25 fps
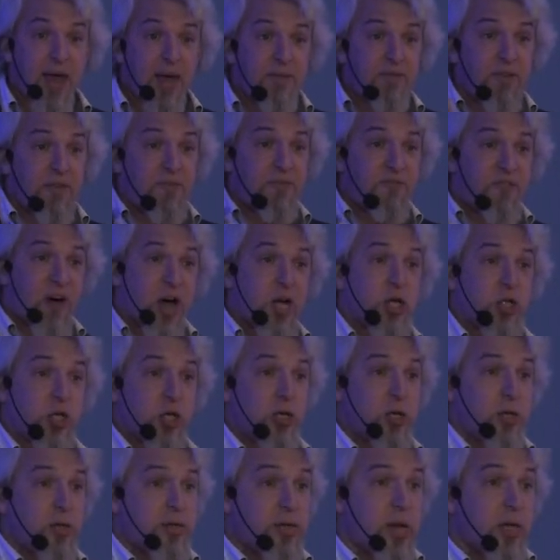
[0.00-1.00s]
i have a
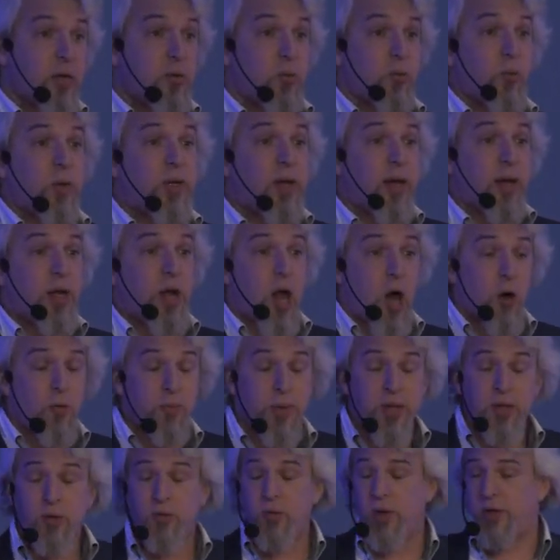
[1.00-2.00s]
function that will allow
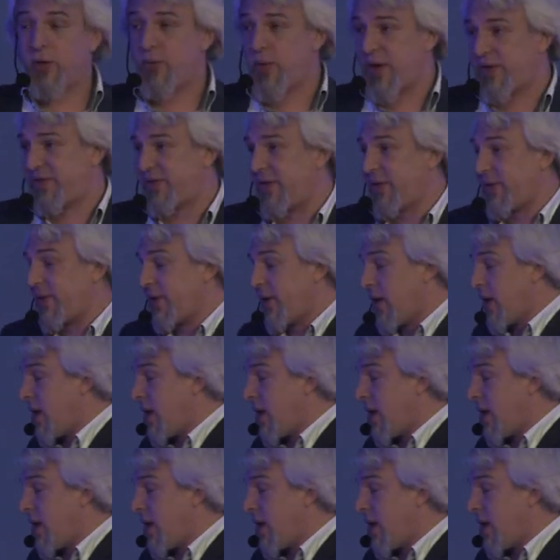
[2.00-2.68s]
me to address it